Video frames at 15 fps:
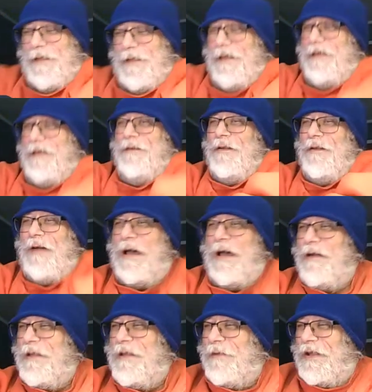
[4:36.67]
I don't know
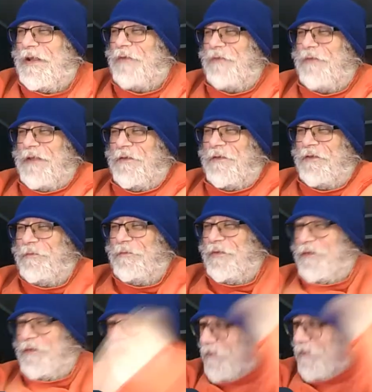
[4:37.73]
how anybody can read those
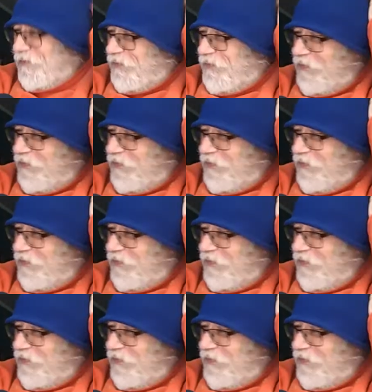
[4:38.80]
books. Those books are